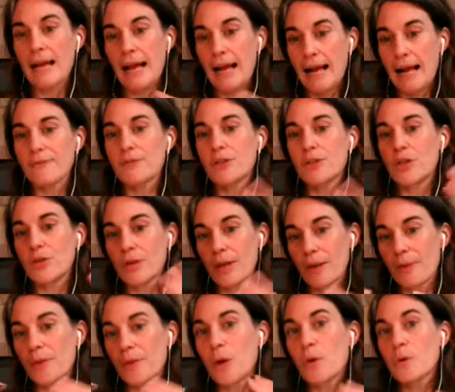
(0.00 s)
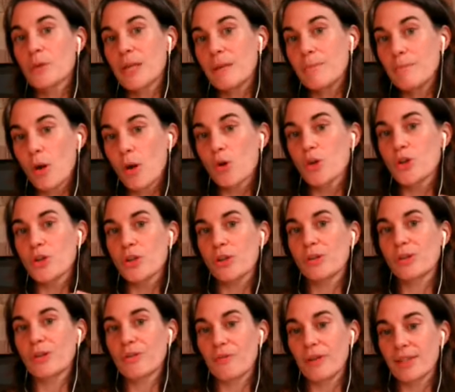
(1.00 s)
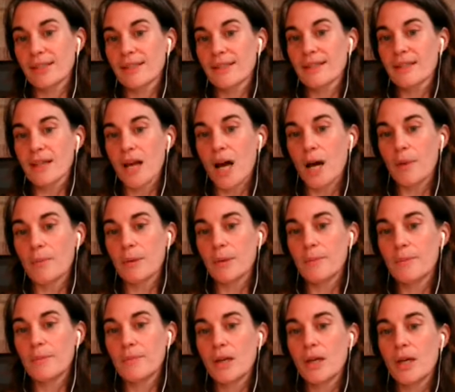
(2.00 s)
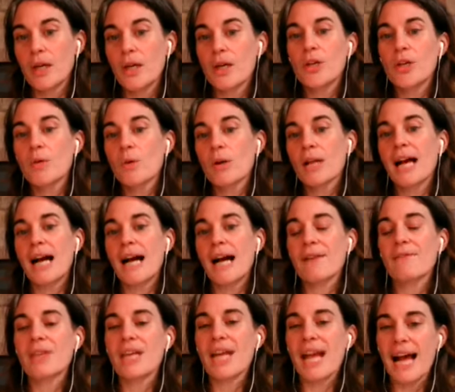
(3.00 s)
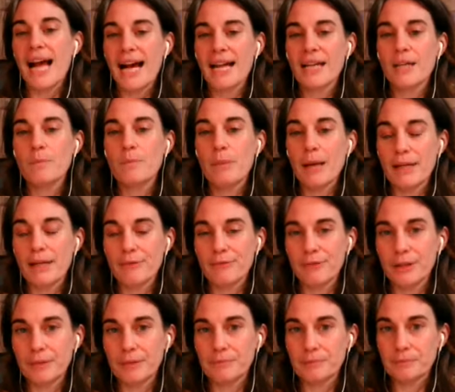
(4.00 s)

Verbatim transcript: after you get those emotional defenses up, you will have the added benefit